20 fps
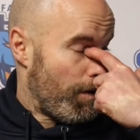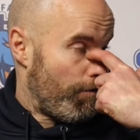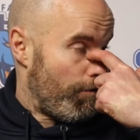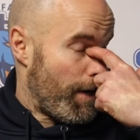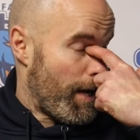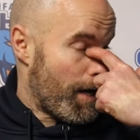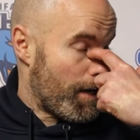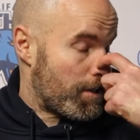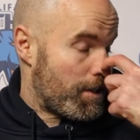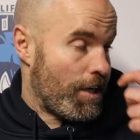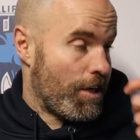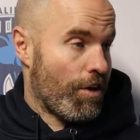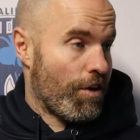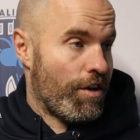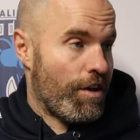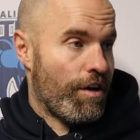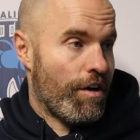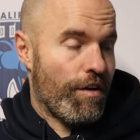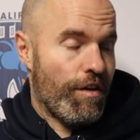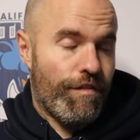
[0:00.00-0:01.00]
reacting
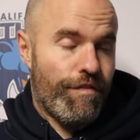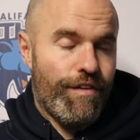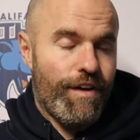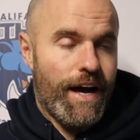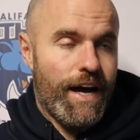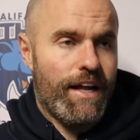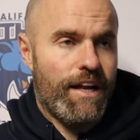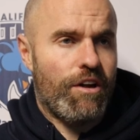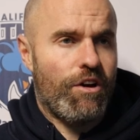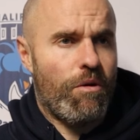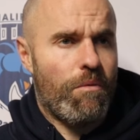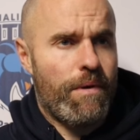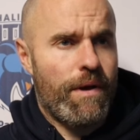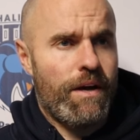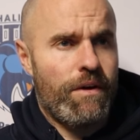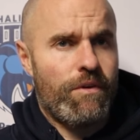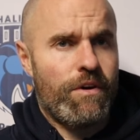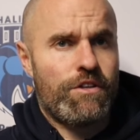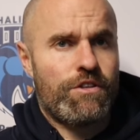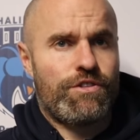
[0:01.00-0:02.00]
on the fly a little
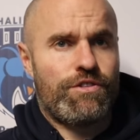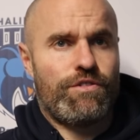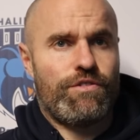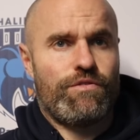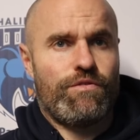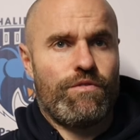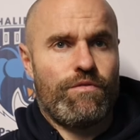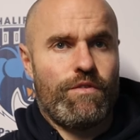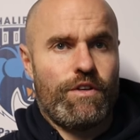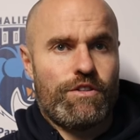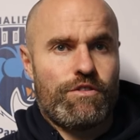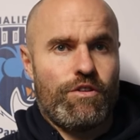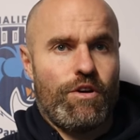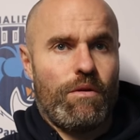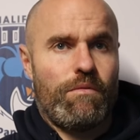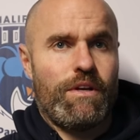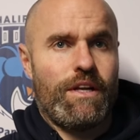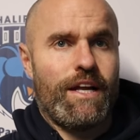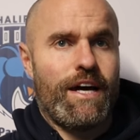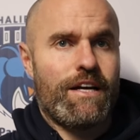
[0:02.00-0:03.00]
bit, which
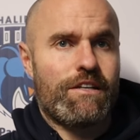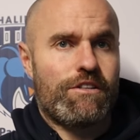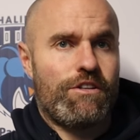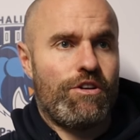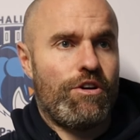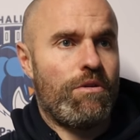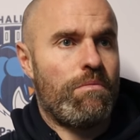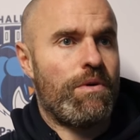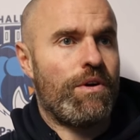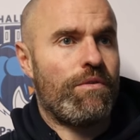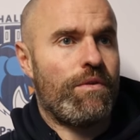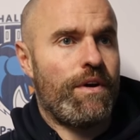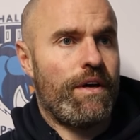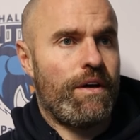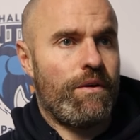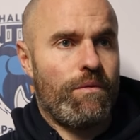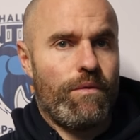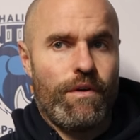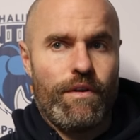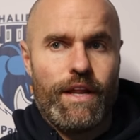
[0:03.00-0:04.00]
nobody likes to do,
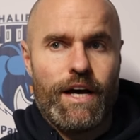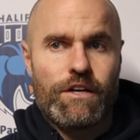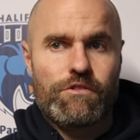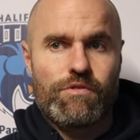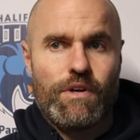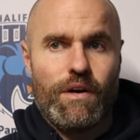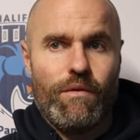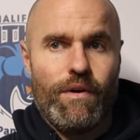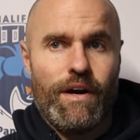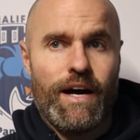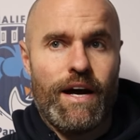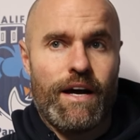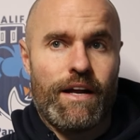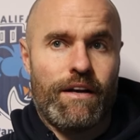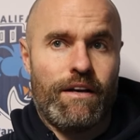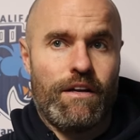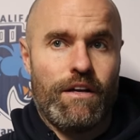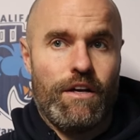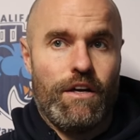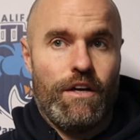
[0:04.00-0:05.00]
but that's where we're at
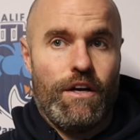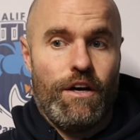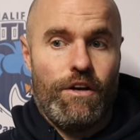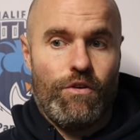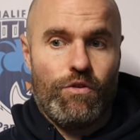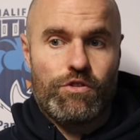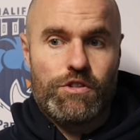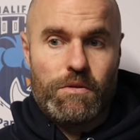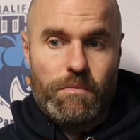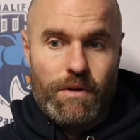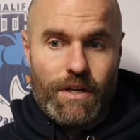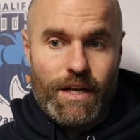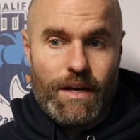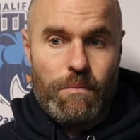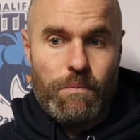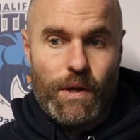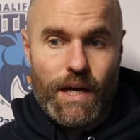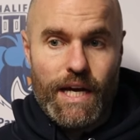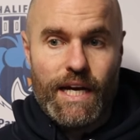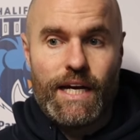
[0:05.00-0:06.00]
and ultimately
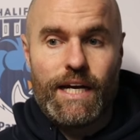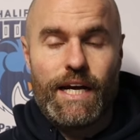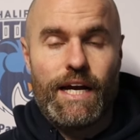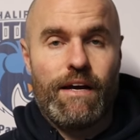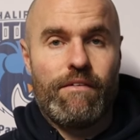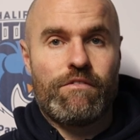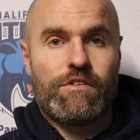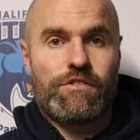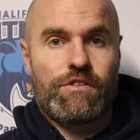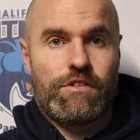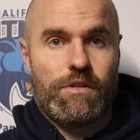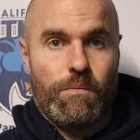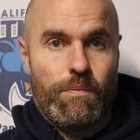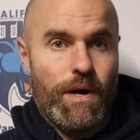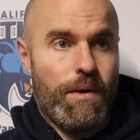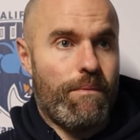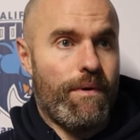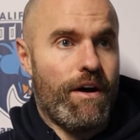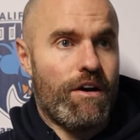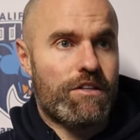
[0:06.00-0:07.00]
playing games to
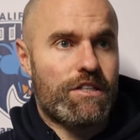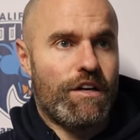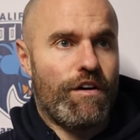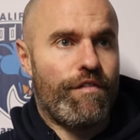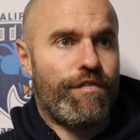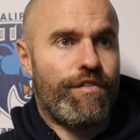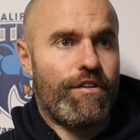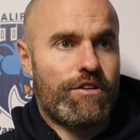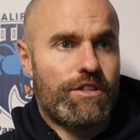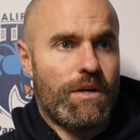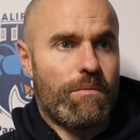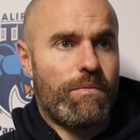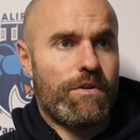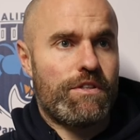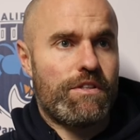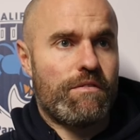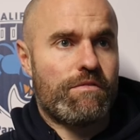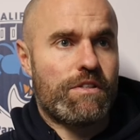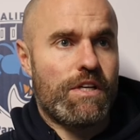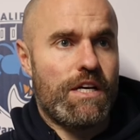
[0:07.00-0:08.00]
prep ourselves for a
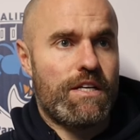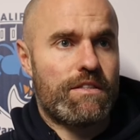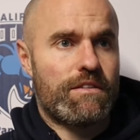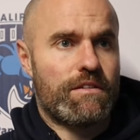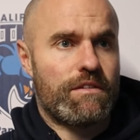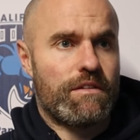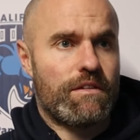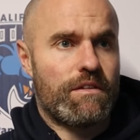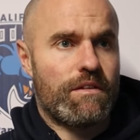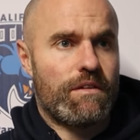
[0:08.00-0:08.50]
championship season.